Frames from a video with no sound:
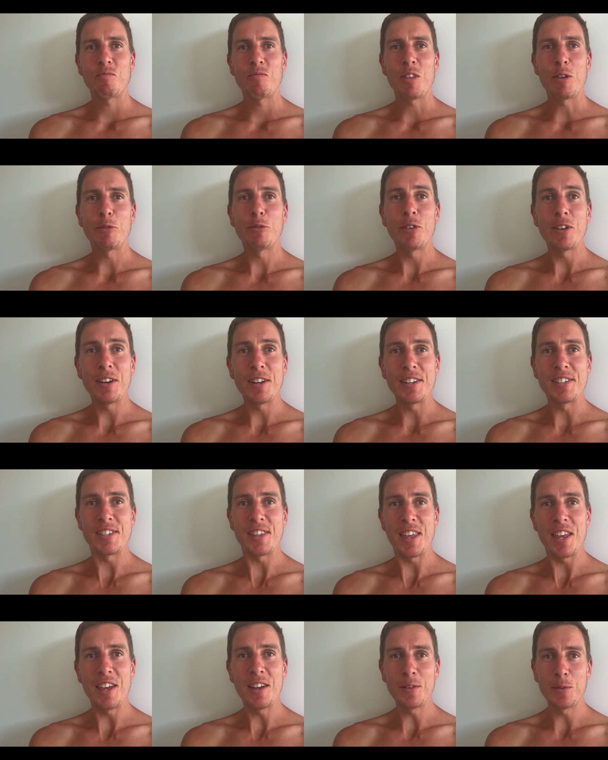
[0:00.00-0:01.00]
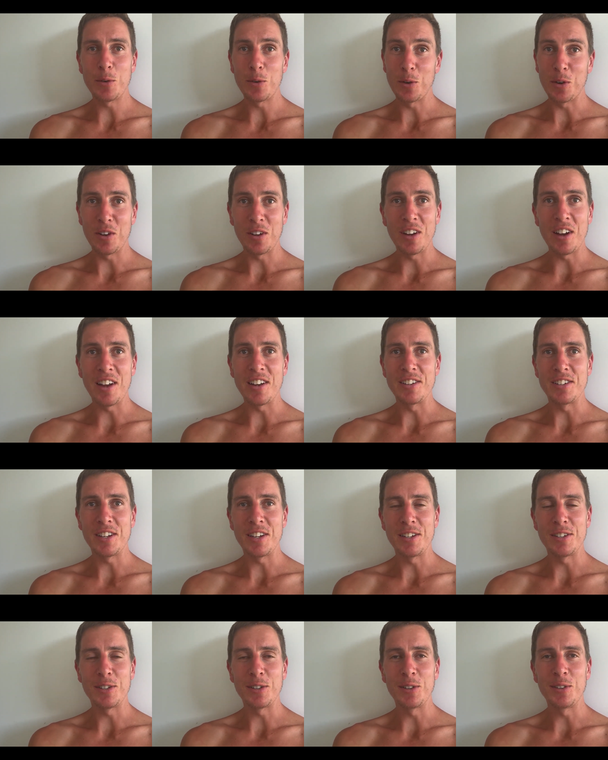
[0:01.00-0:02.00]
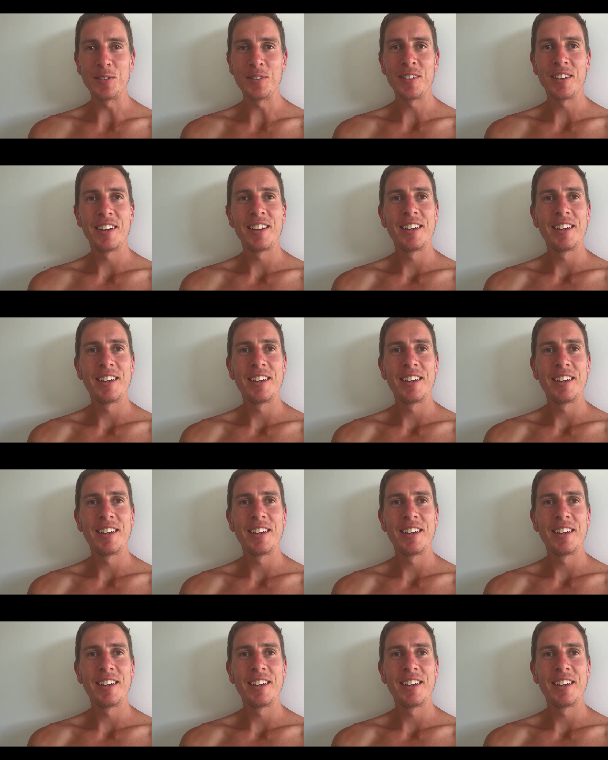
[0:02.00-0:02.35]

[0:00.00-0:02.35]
the fitness there, well I intend to